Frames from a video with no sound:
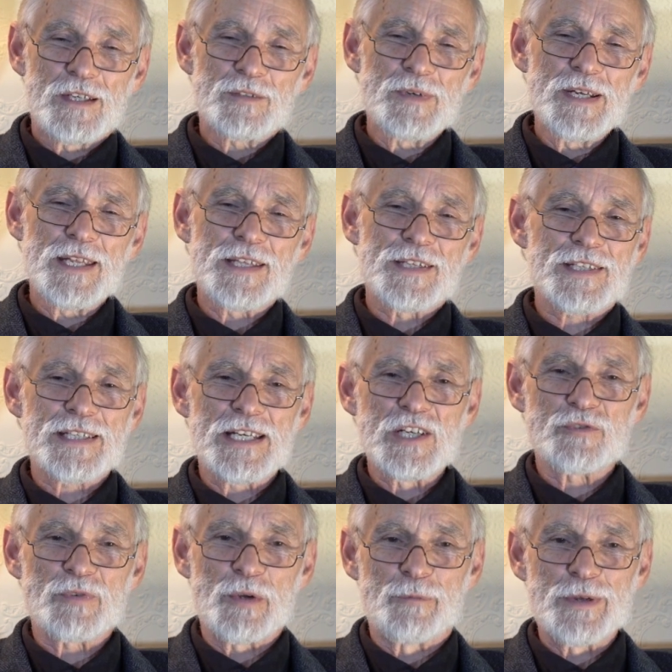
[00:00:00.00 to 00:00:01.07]
20th
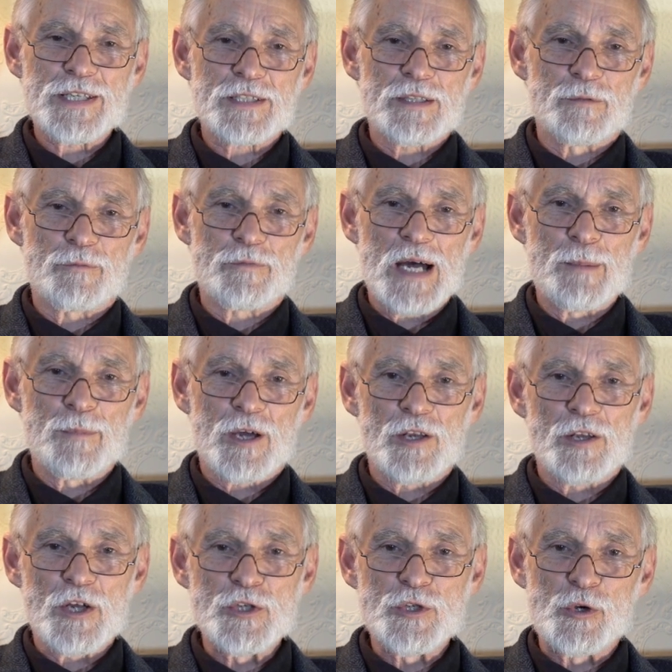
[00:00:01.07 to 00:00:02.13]
century Western
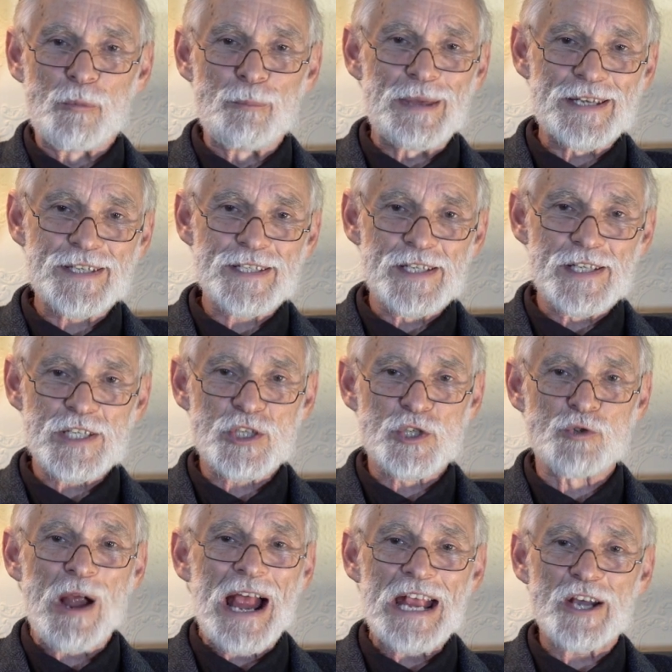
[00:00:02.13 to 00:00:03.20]
pharmacological medicine is
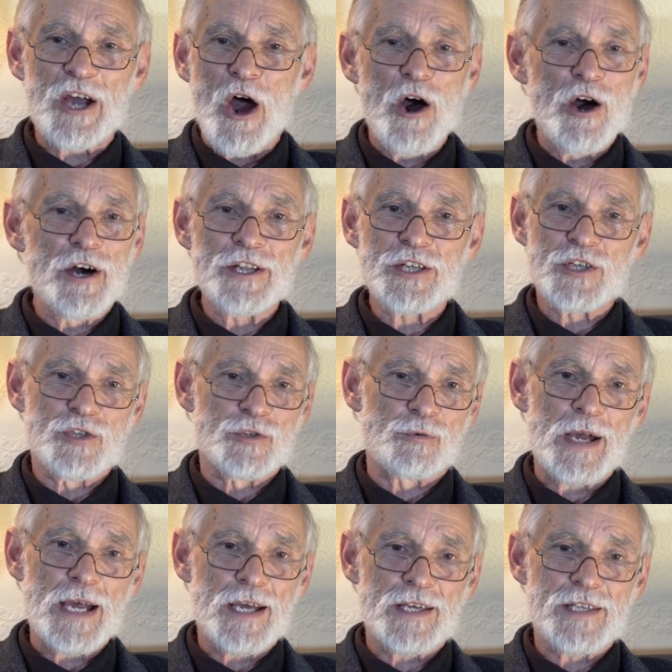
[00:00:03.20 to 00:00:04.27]
drunk on
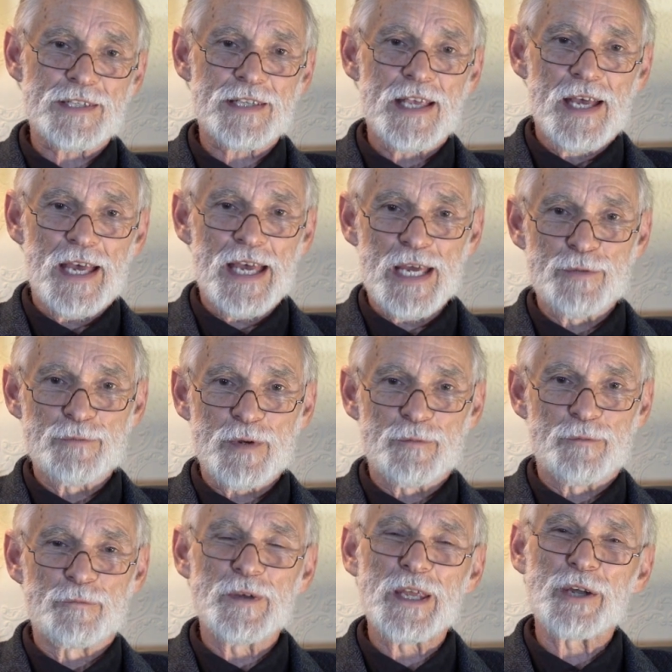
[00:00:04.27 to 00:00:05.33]
drugs, and for
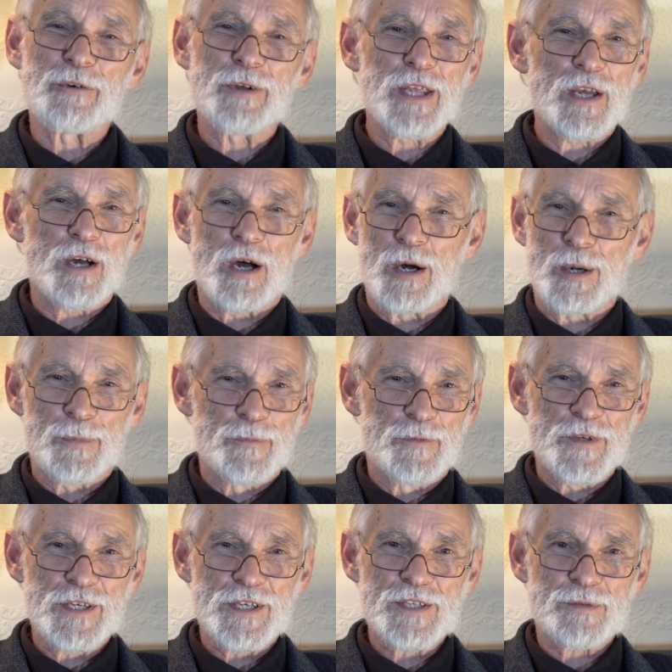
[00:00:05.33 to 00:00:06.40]
very
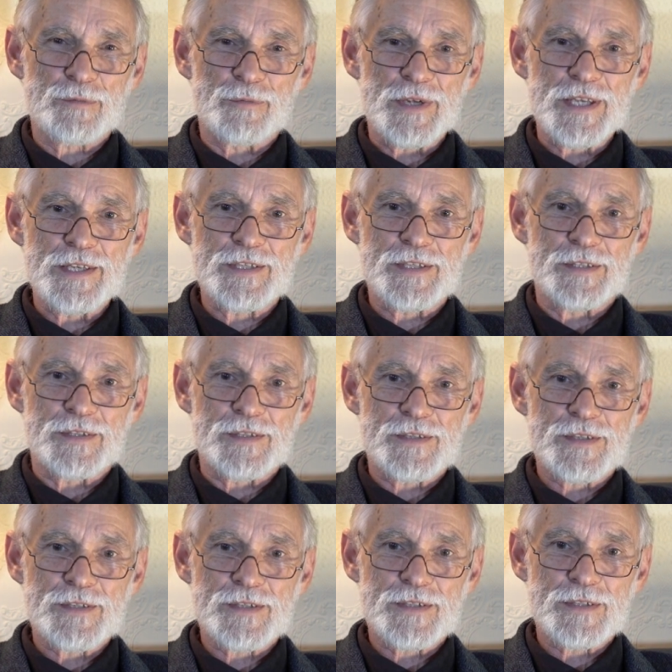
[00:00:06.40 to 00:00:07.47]
obvious
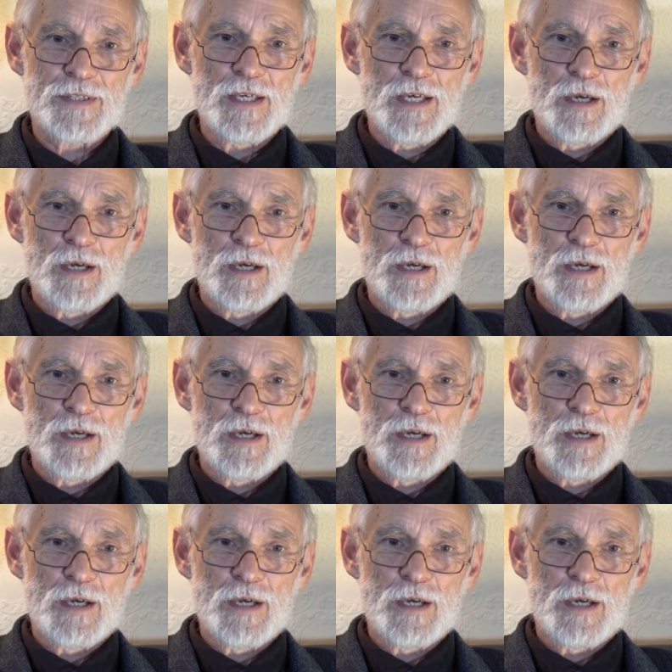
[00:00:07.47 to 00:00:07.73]
reasons.